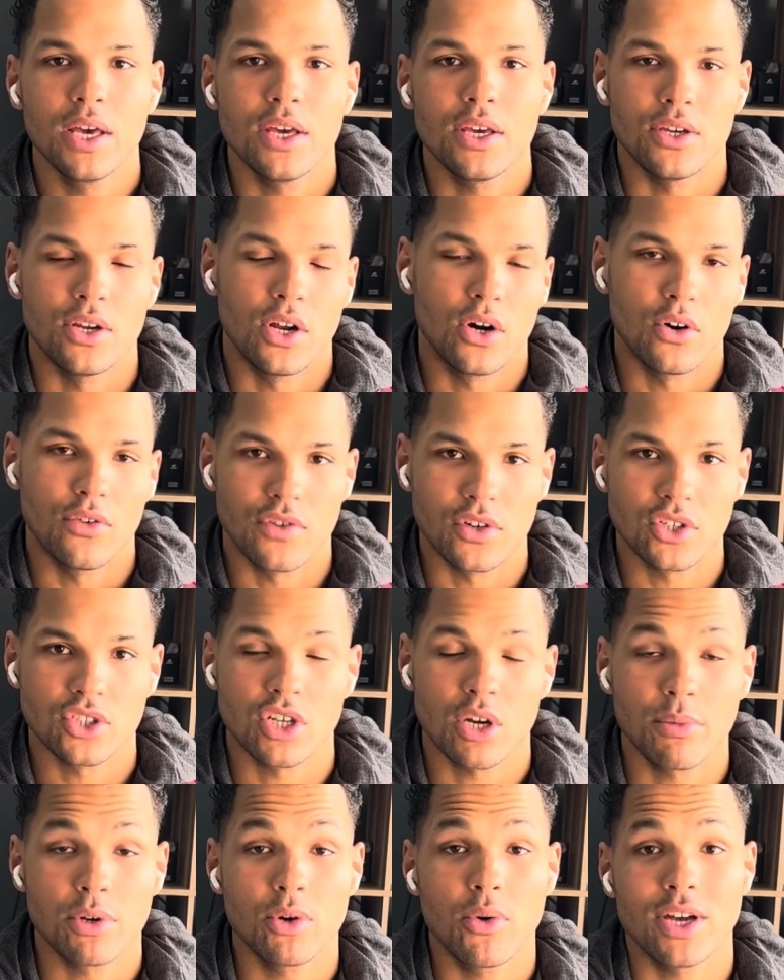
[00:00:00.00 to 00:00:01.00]
you know, if you're
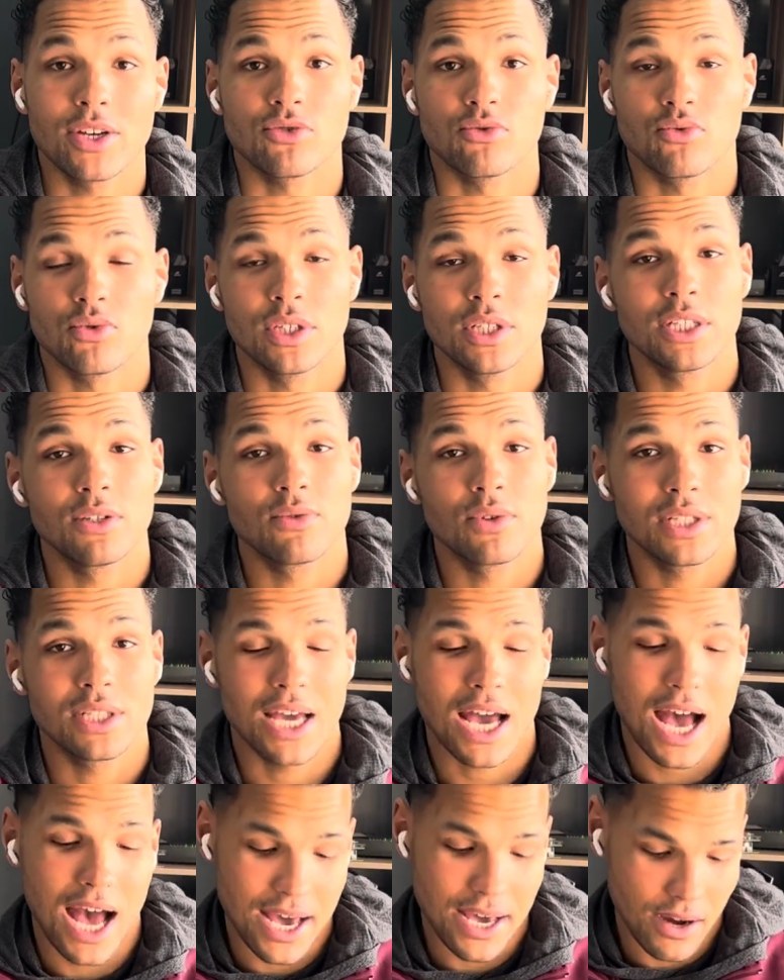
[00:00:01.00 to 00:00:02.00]
someone who has really, really
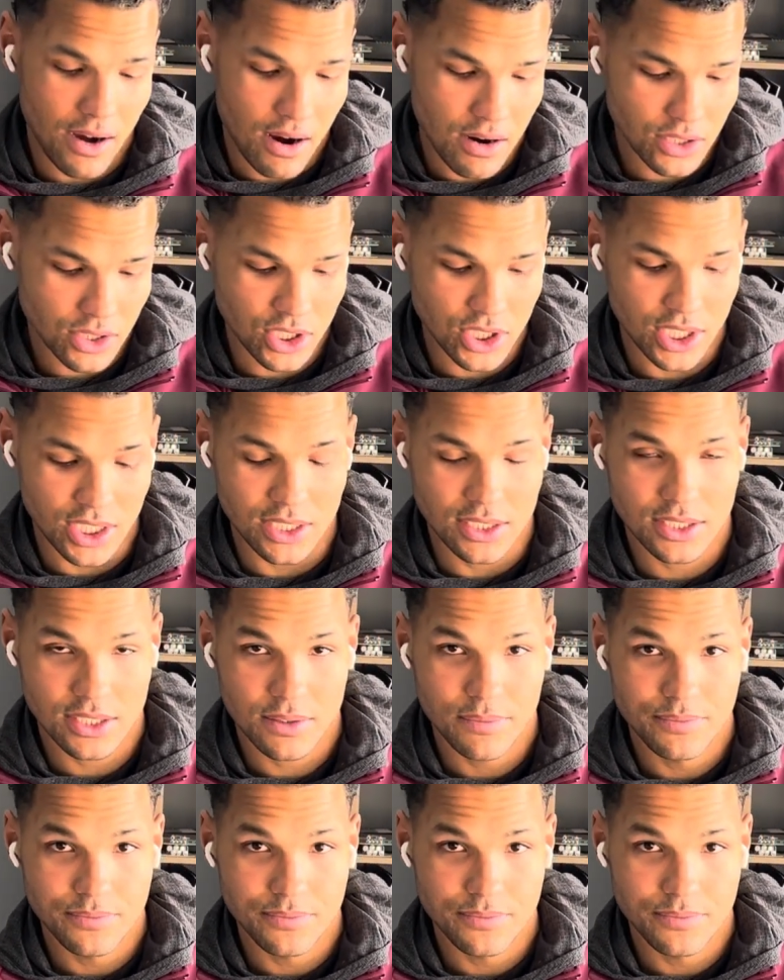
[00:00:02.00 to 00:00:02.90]
high arches